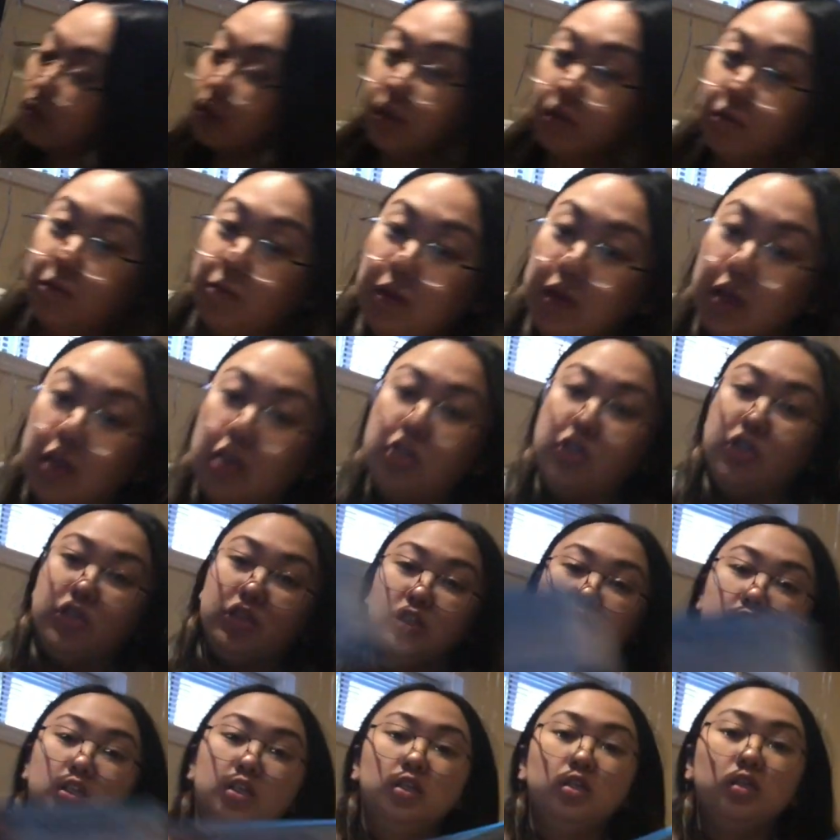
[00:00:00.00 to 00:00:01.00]
the
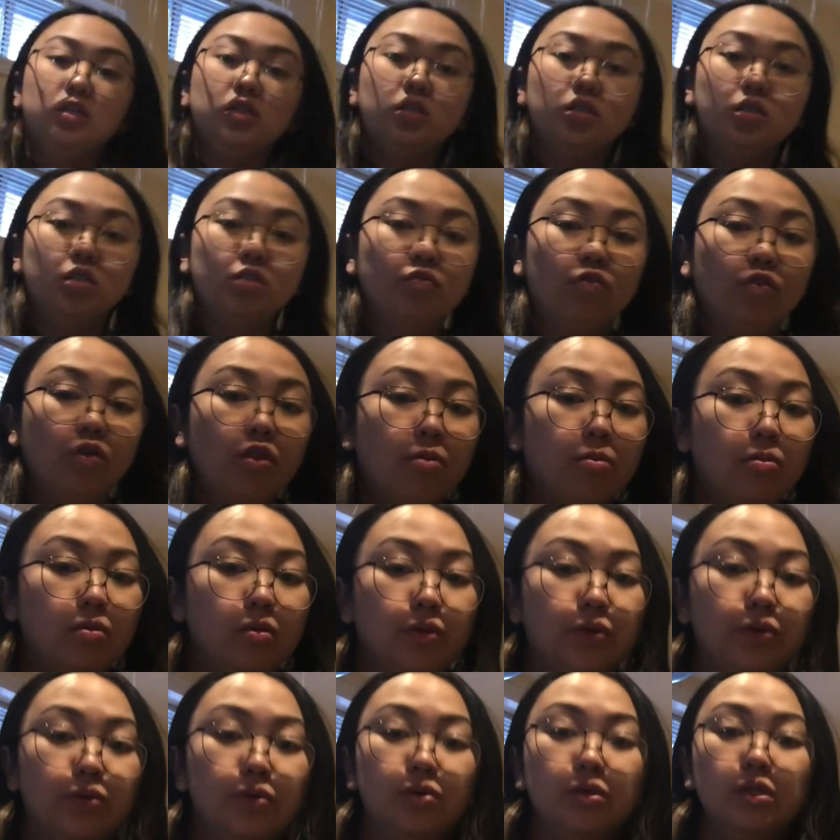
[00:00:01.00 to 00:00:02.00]
pictures for the
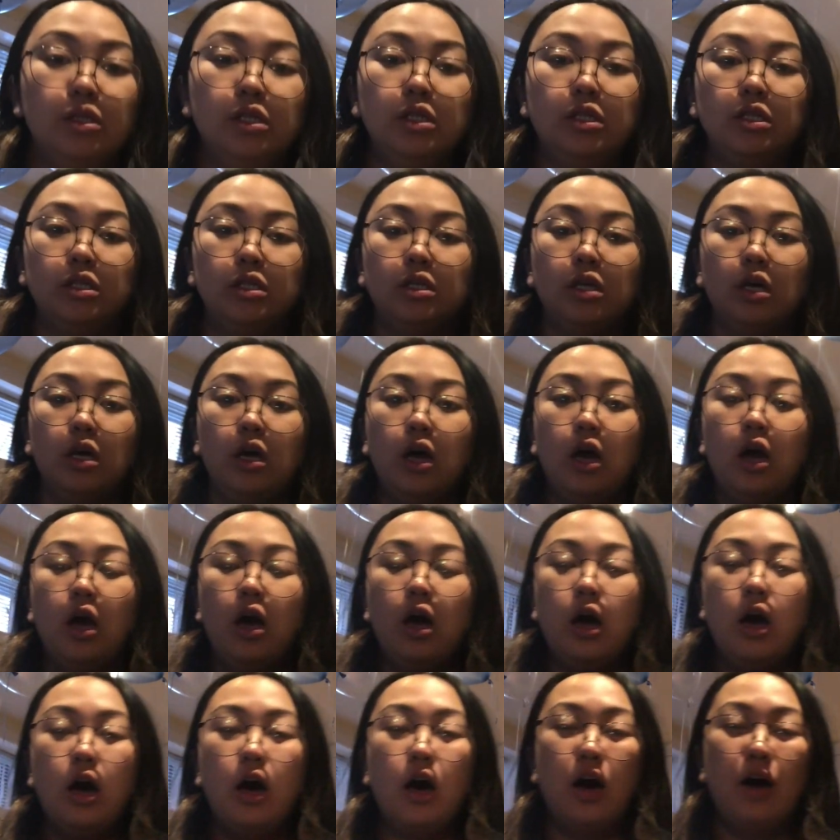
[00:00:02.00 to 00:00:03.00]
balloons.
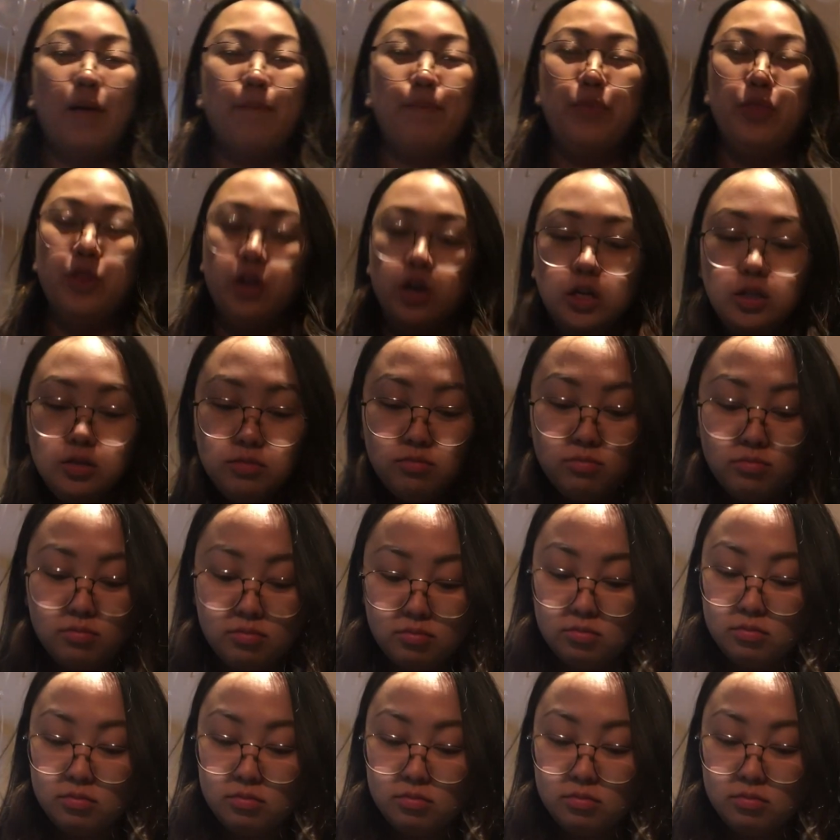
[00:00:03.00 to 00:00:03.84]
I'm not,